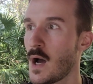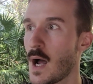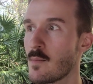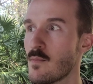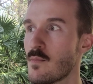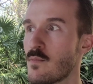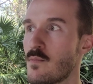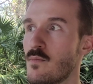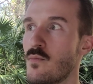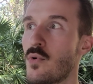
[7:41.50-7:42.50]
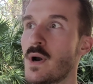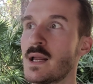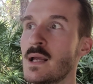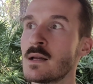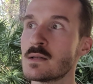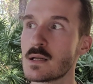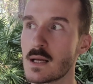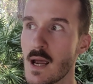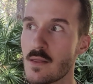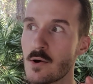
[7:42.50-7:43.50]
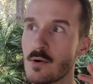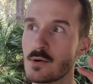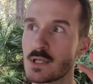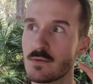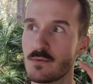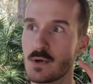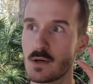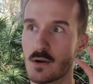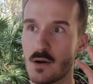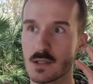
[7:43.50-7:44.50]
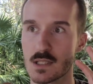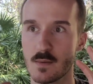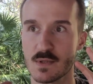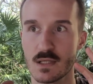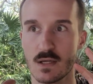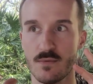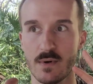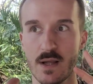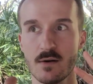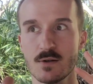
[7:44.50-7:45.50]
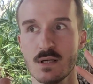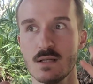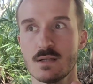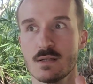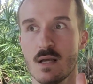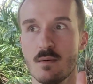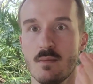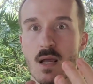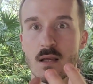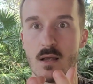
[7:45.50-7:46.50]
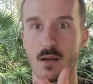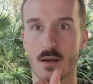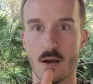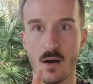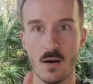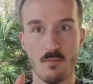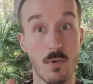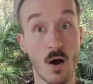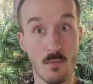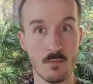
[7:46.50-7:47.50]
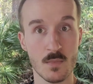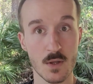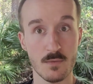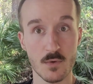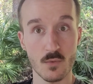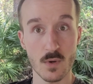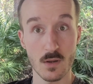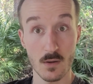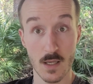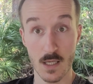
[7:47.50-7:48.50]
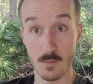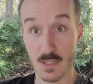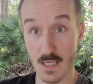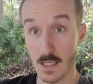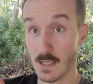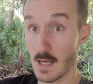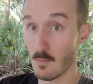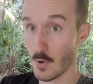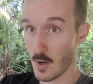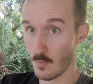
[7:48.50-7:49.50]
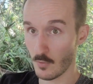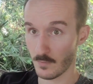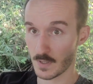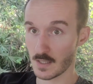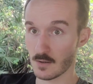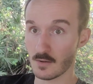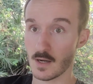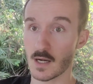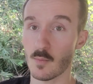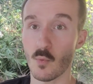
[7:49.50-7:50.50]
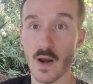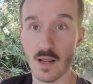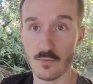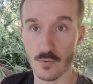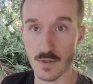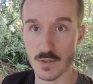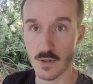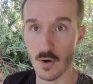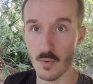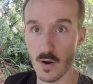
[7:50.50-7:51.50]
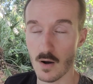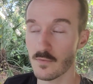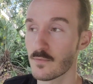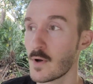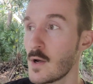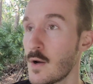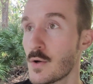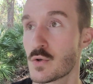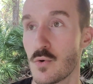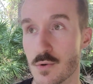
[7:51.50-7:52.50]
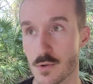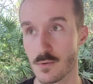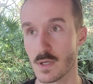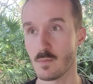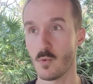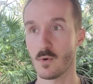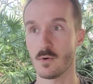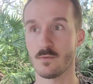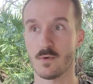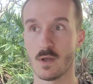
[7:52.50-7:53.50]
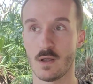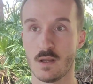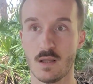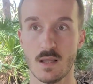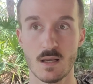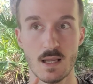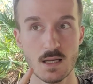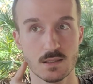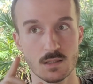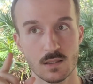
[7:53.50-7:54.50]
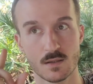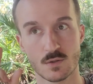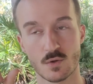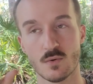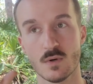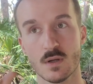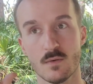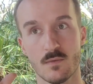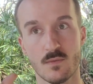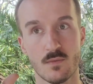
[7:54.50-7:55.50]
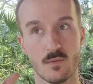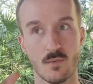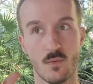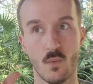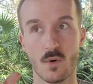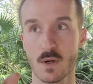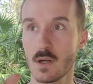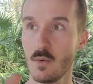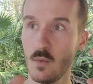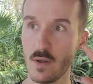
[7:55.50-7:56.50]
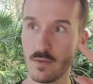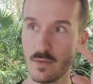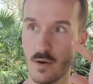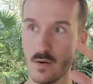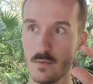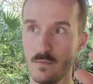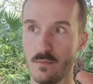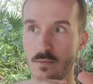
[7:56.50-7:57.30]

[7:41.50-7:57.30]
I'm bringing together different concepts and different energies and making a bomb, if you will, and I'm setting that bomb over here and I'm waiting for it to go off. Sorcery, more of innate, intuitive working with of